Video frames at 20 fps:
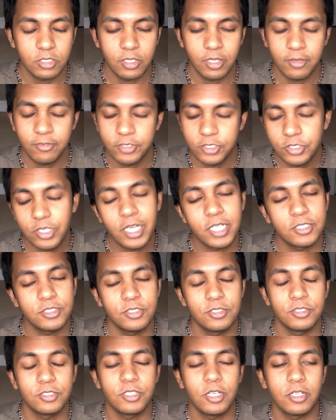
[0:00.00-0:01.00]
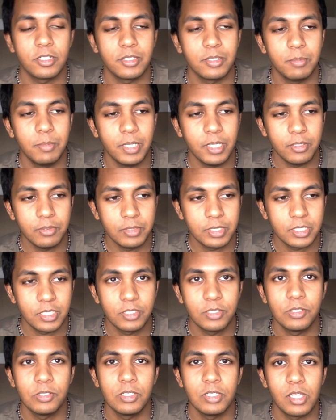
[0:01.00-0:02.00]
law of attraction they're talking about, which I
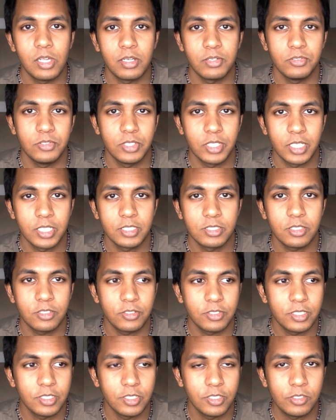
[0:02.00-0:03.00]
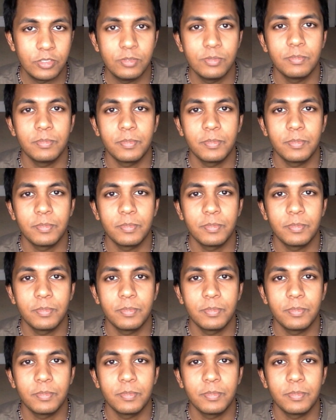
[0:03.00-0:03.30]
know a lot of you guys already know.